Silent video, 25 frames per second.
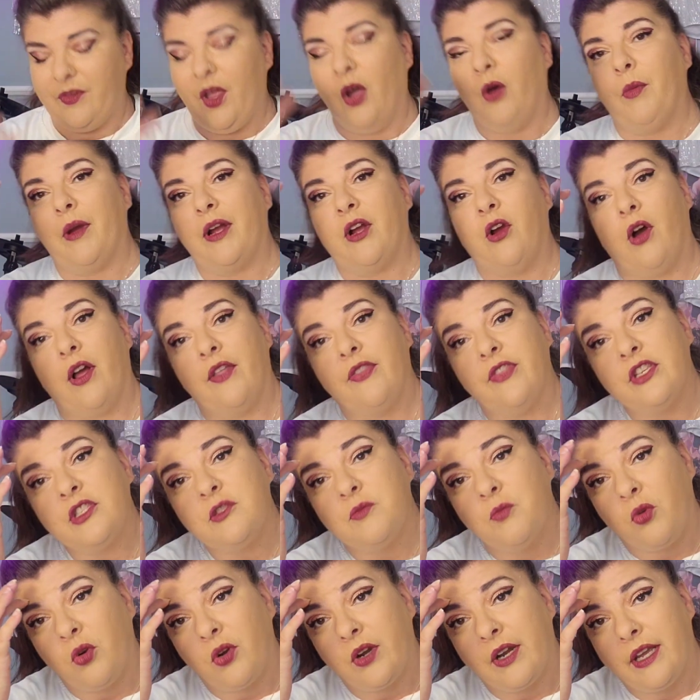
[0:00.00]
Oh my God,
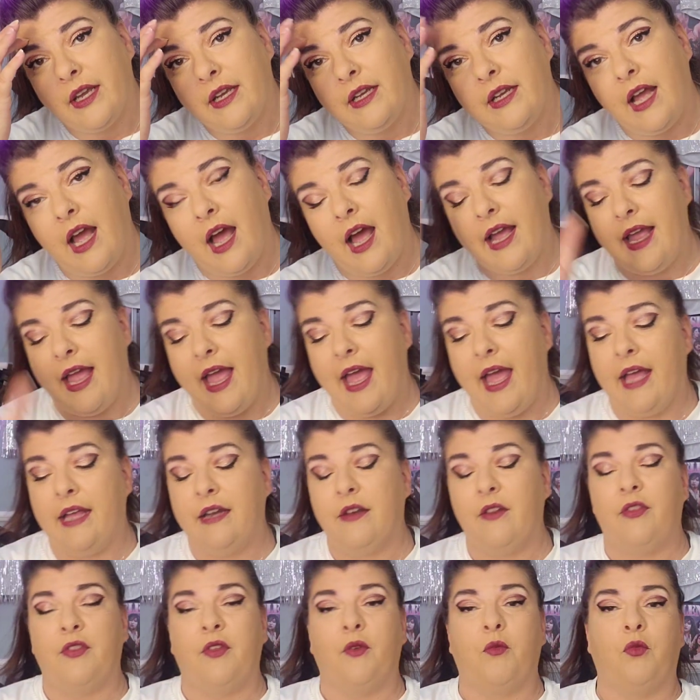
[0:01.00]
this morning I
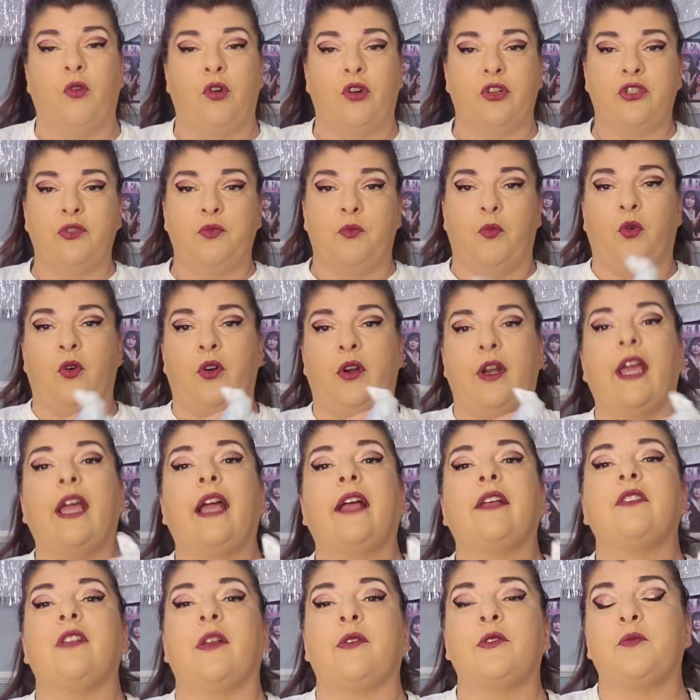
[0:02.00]
had the worst
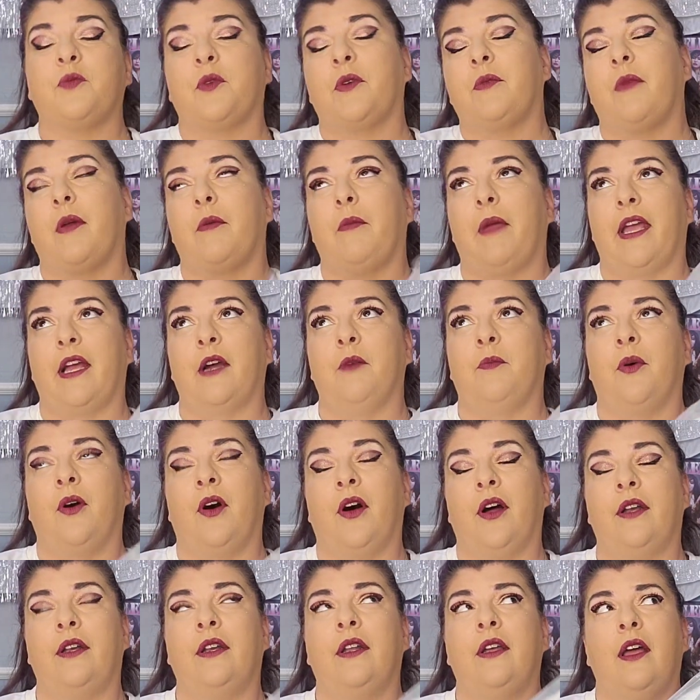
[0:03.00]
morning. I was putting my makeup
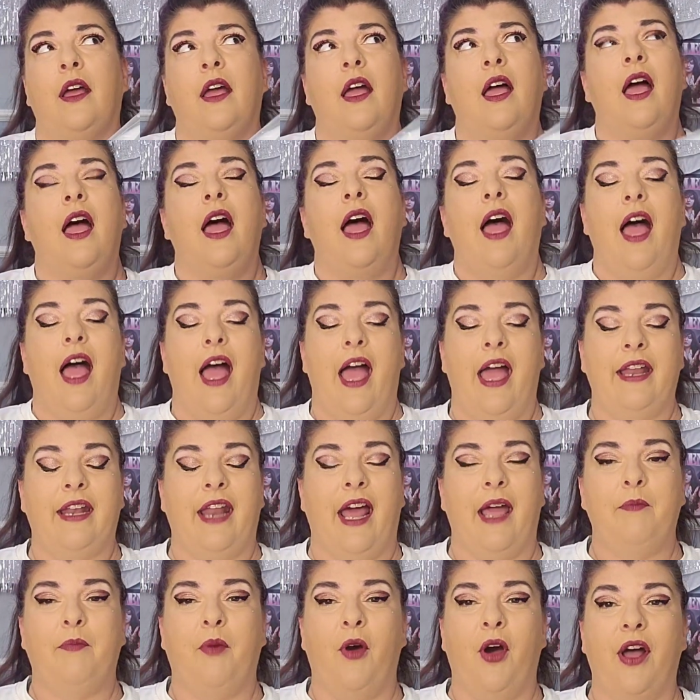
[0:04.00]
on
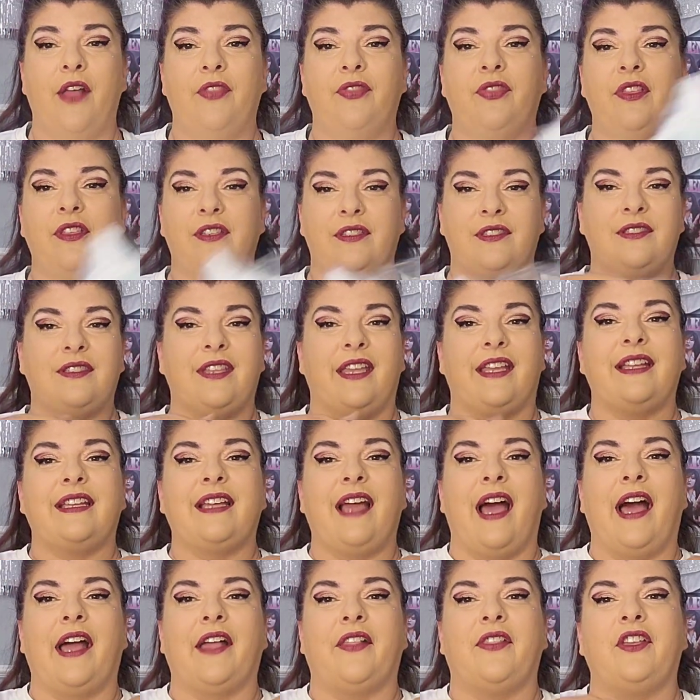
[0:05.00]
and I bought this
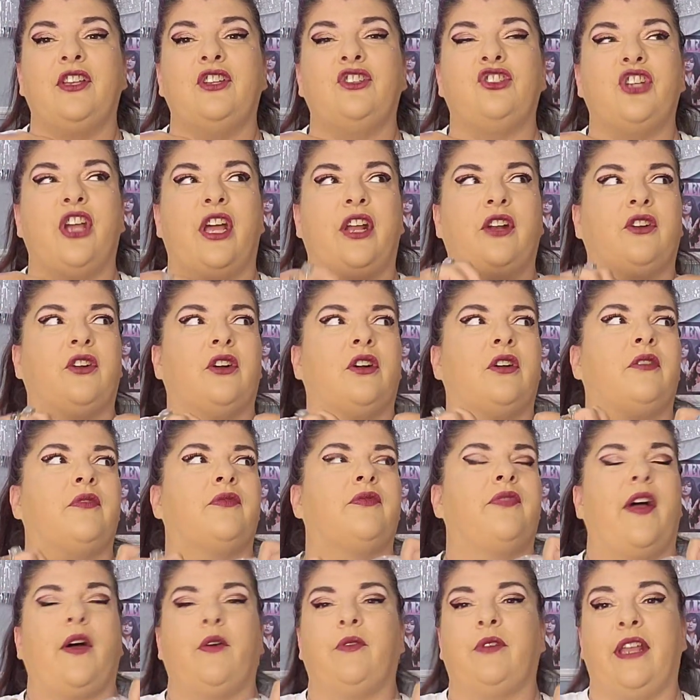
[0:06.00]
like Kylie
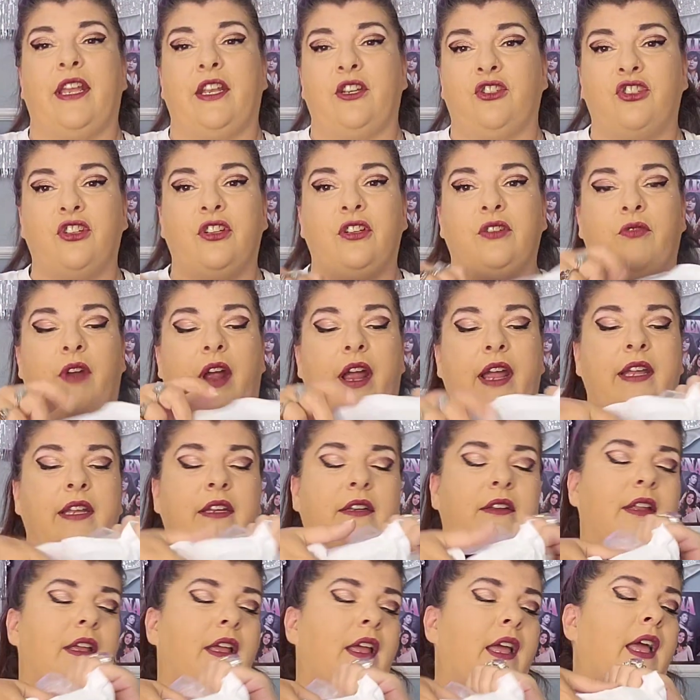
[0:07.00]
Jenner foundation,
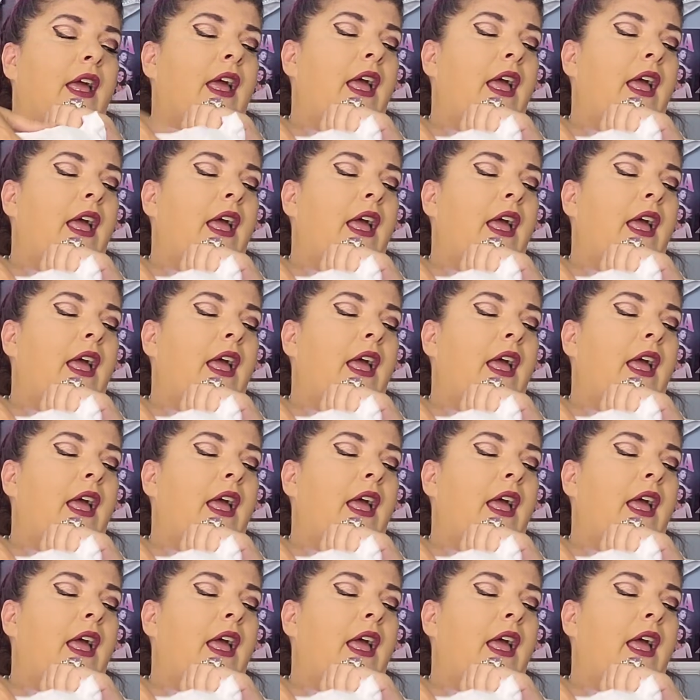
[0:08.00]
right?